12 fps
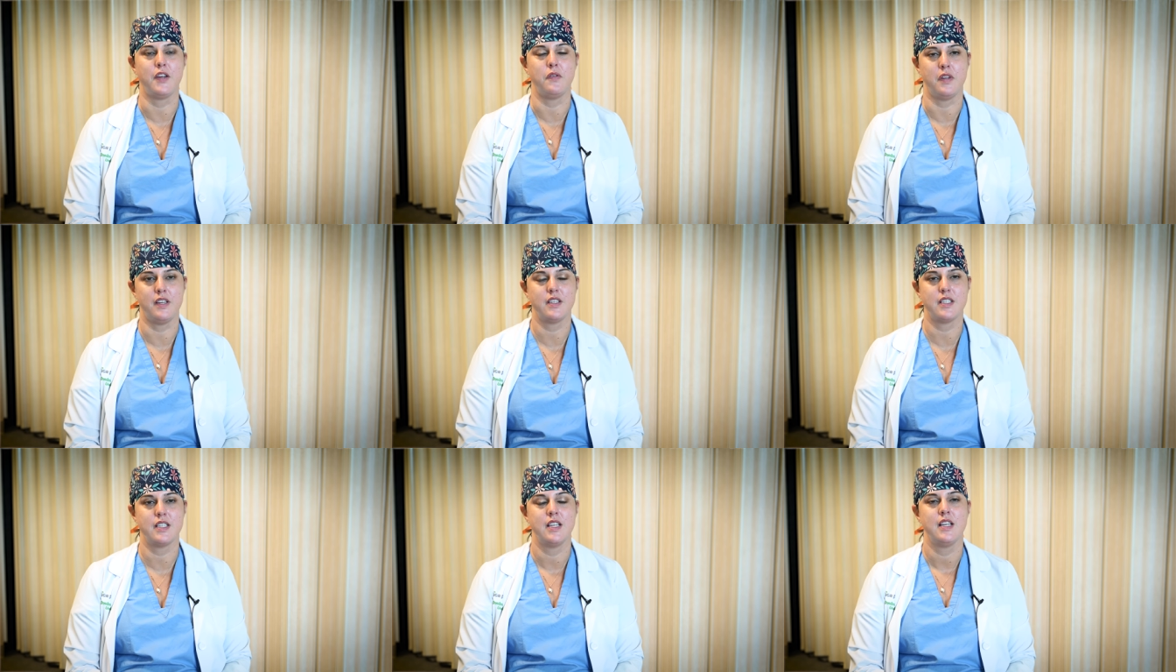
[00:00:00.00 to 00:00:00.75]

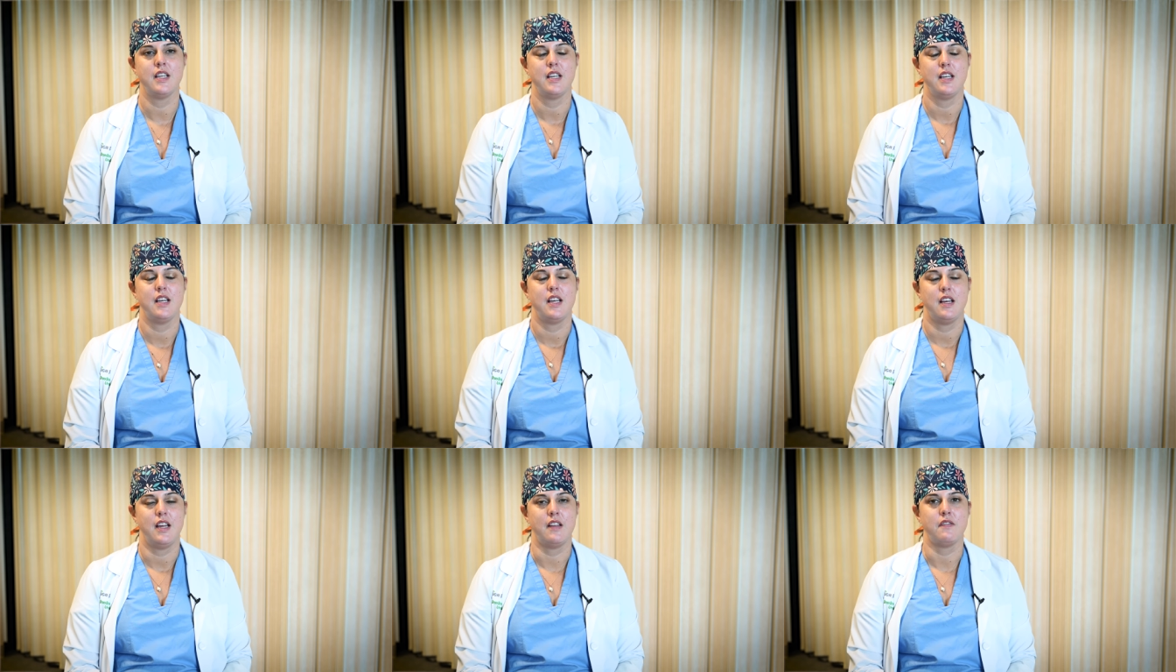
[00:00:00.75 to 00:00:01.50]
unit
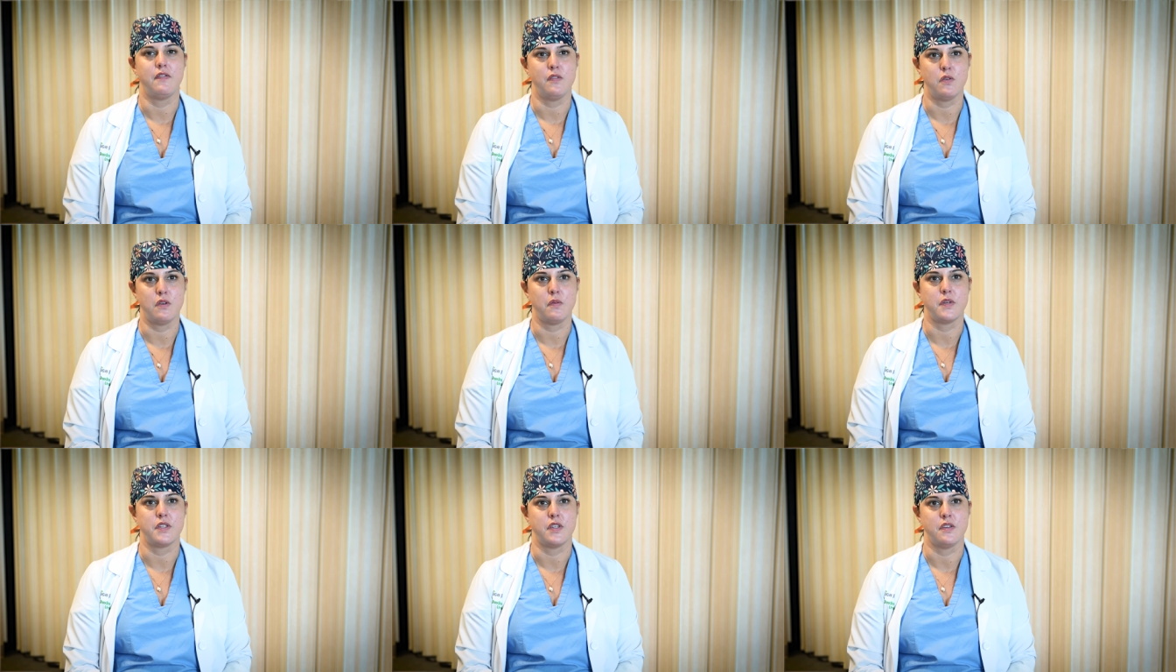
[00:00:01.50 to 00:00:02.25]
and
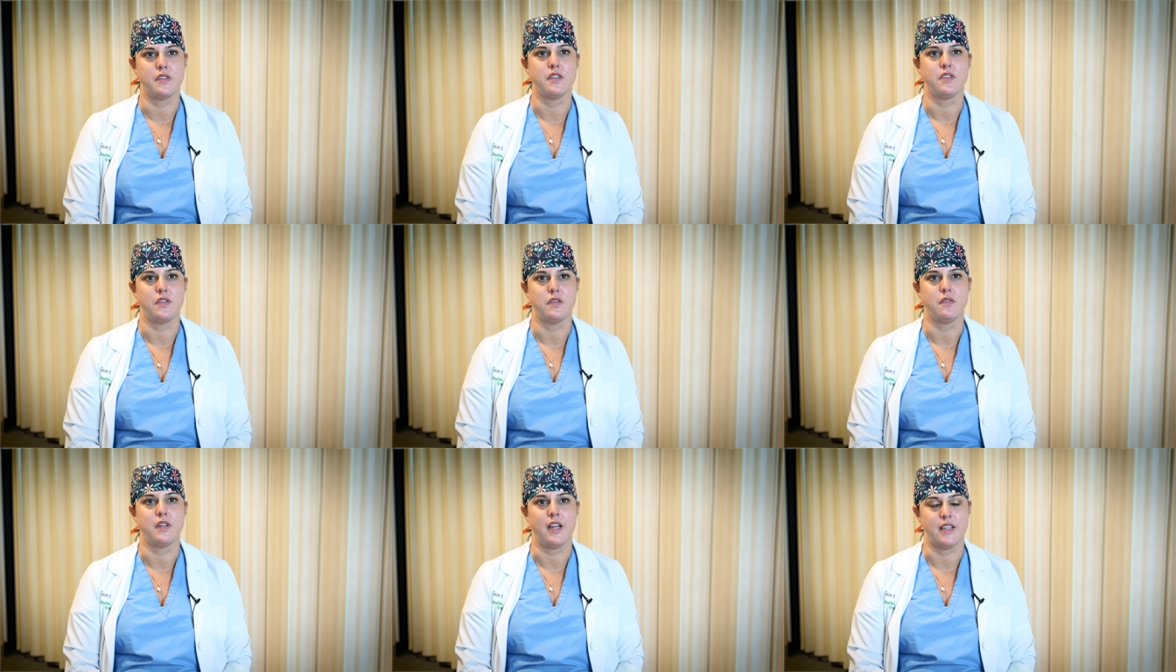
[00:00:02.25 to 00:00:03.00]
floor was turned
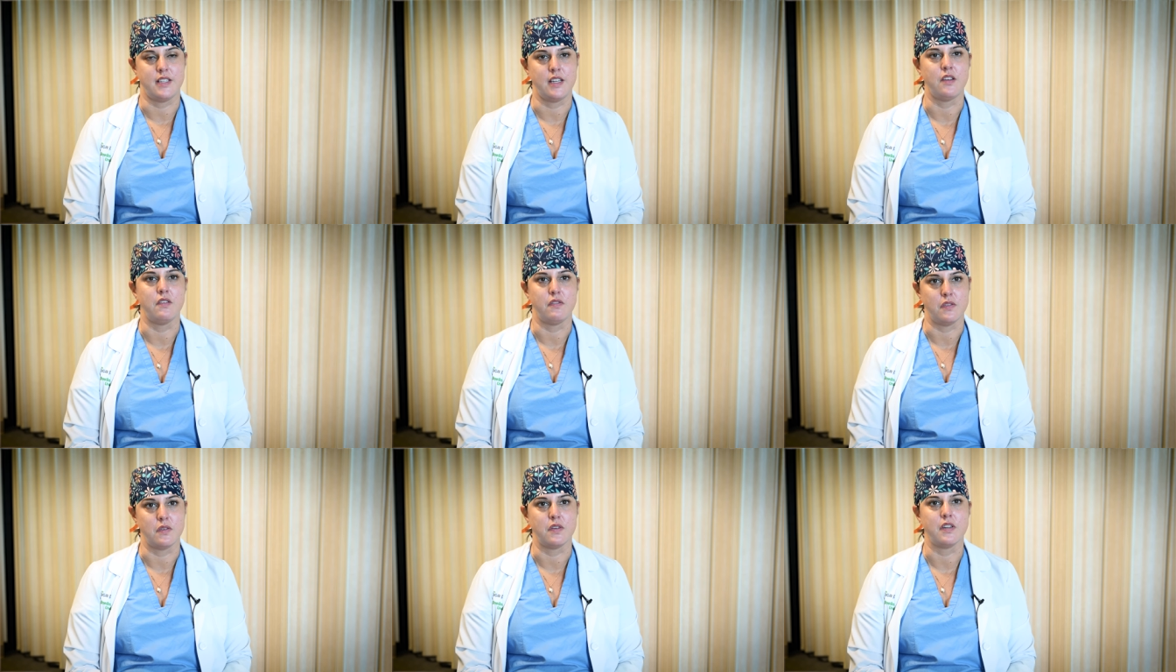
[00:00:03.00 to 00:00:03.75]
into an I C U
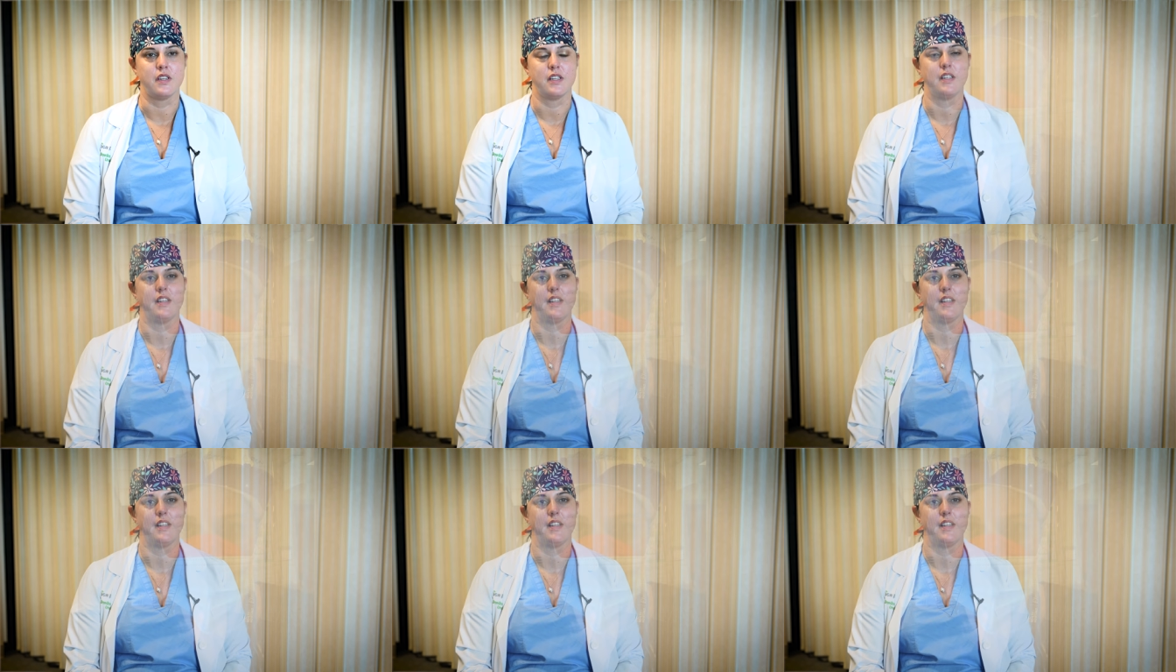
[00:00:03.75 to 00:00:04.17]
floor